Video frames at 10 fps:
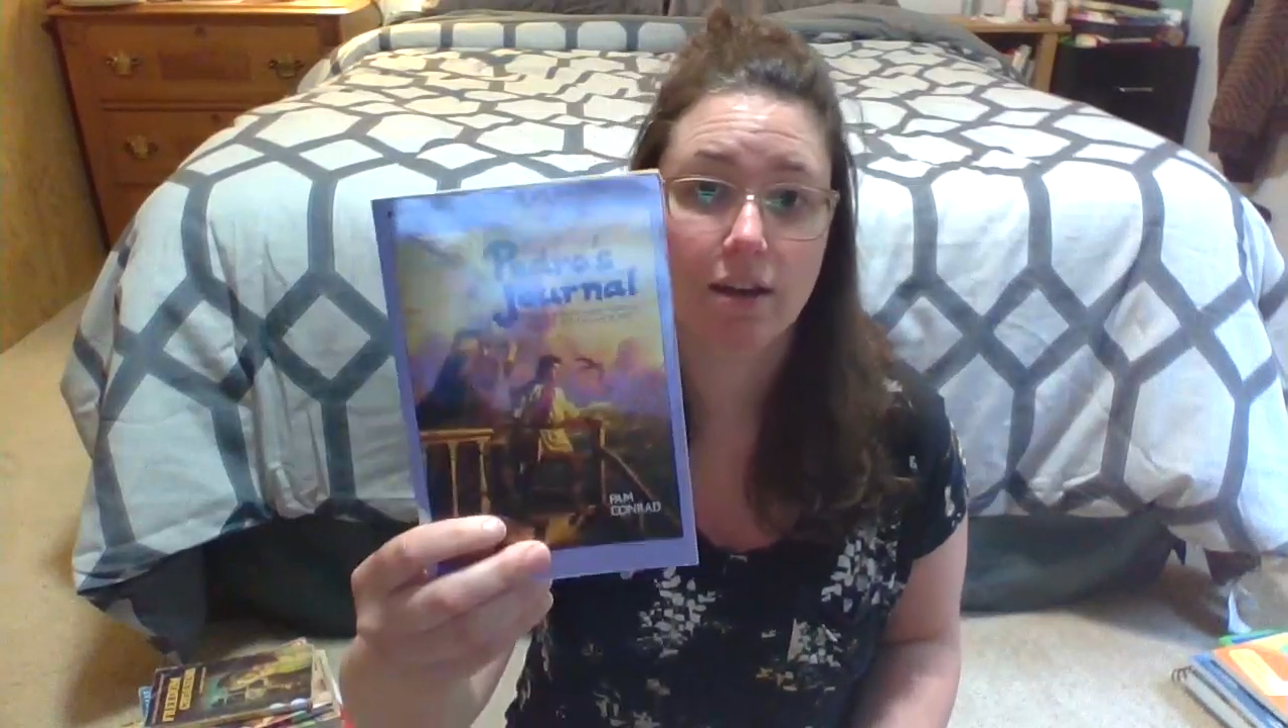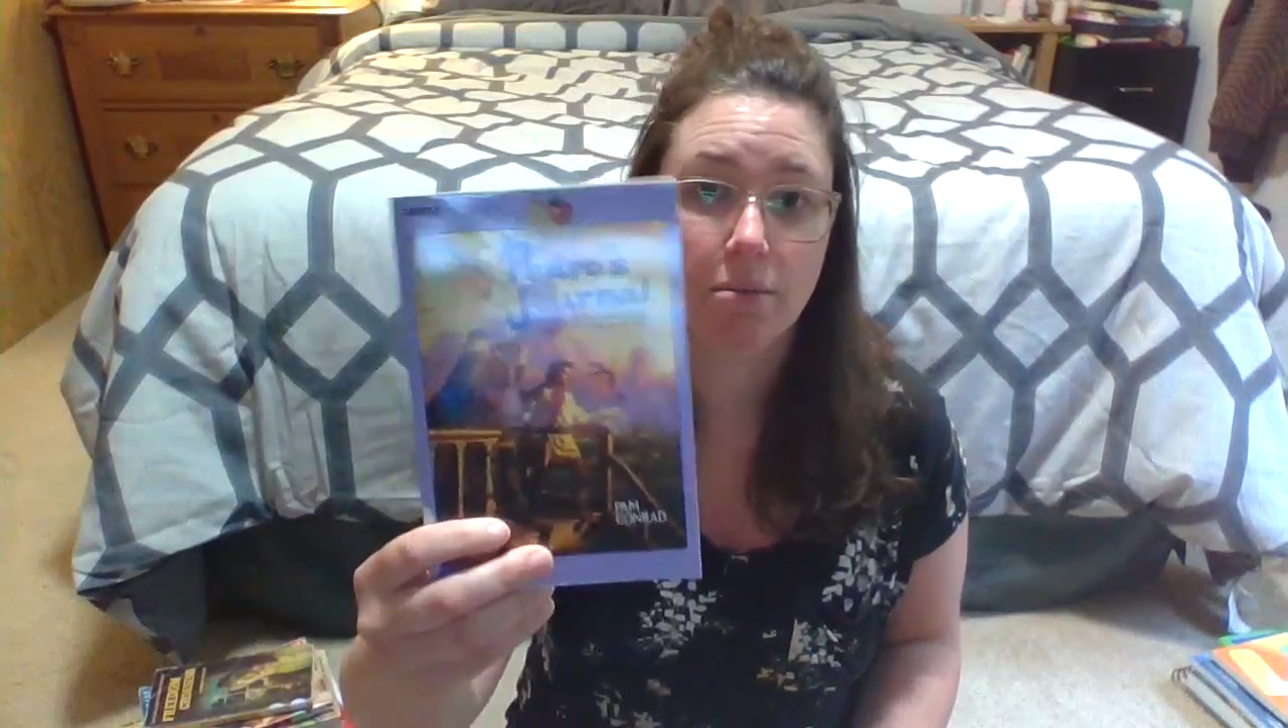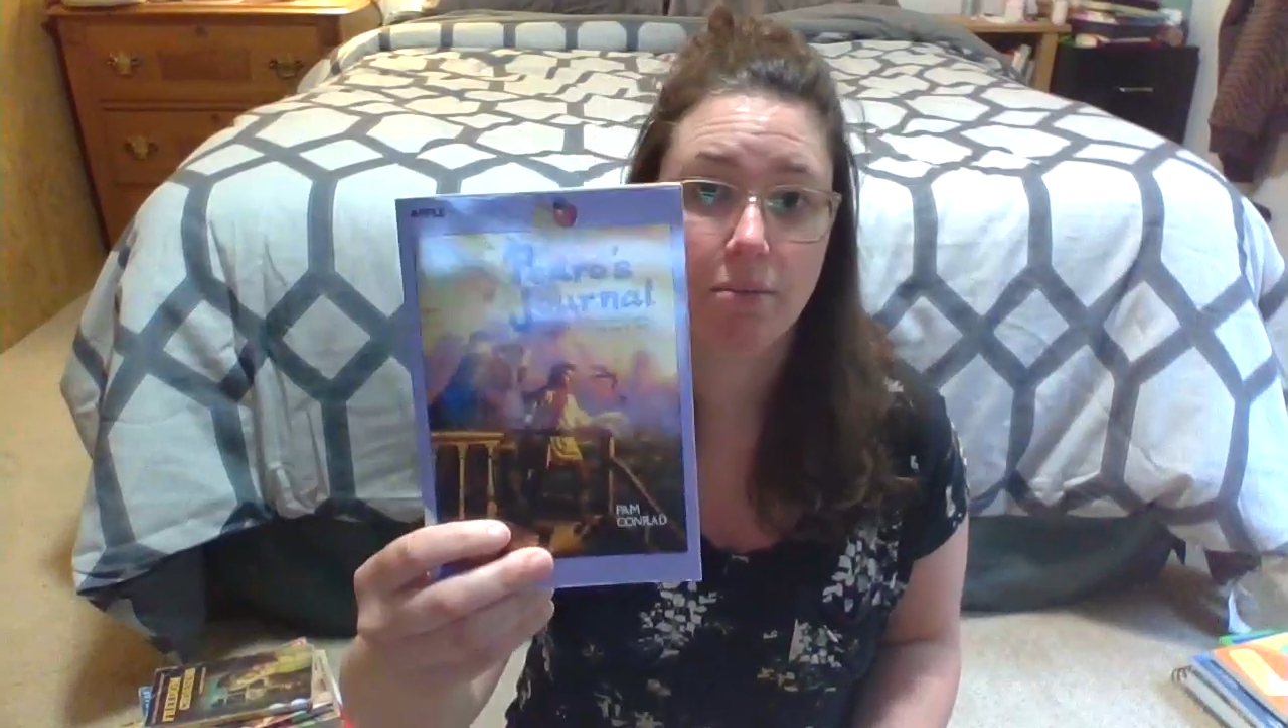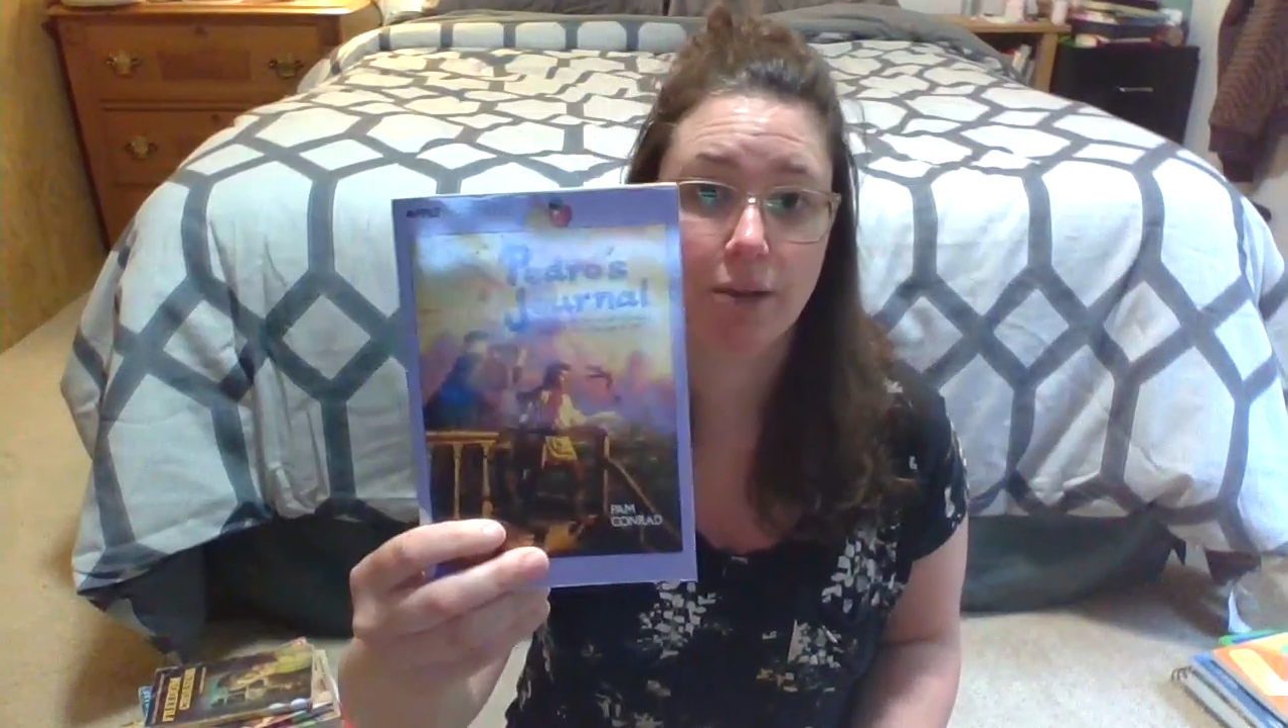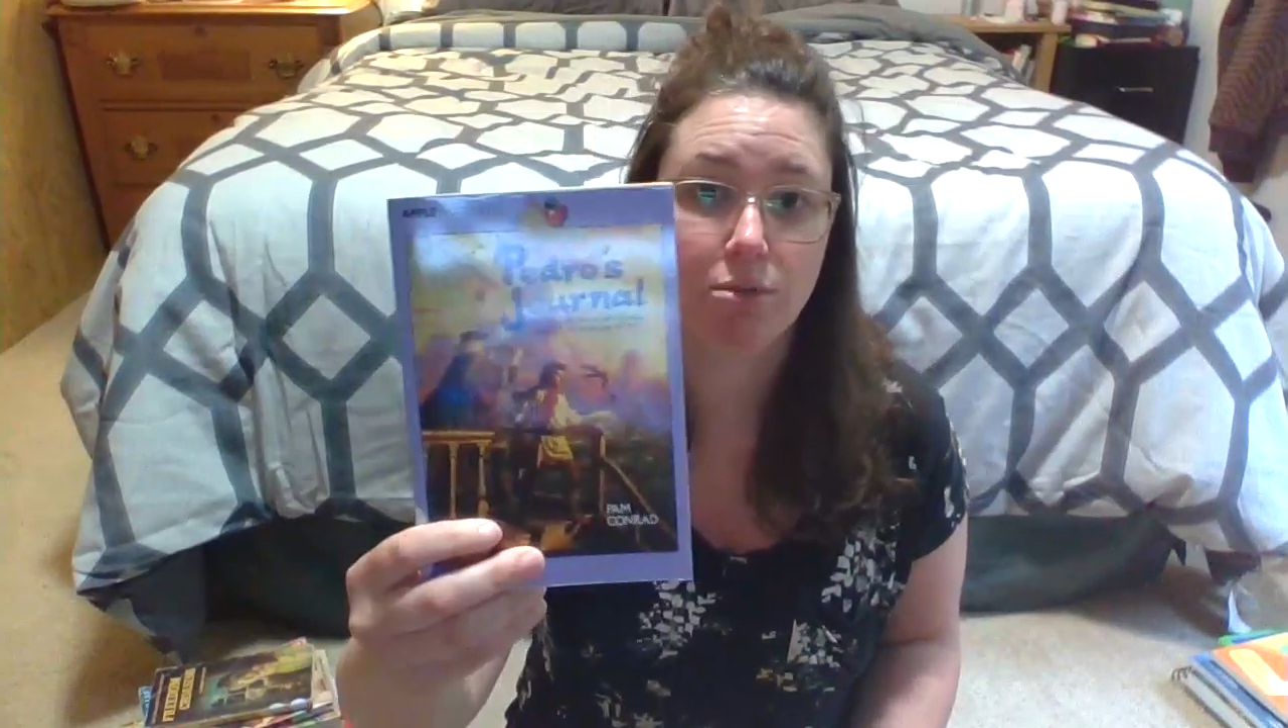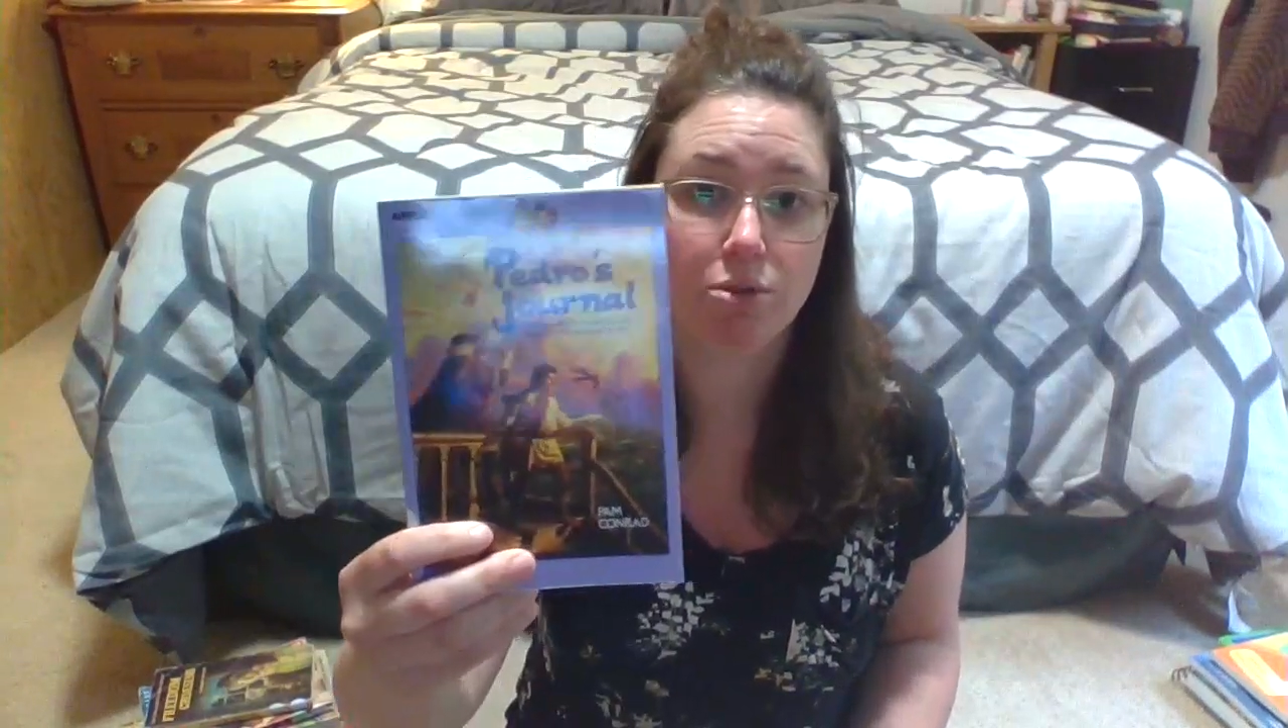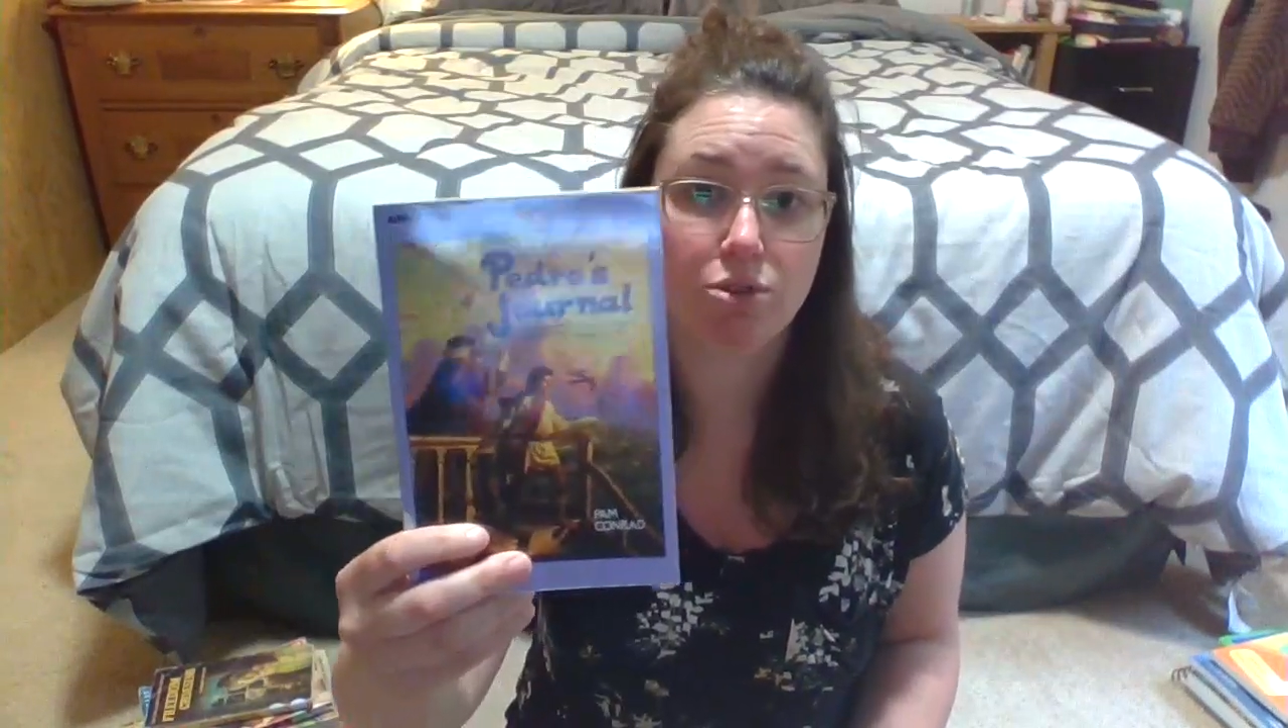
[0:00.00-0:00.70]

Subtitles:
Pedro's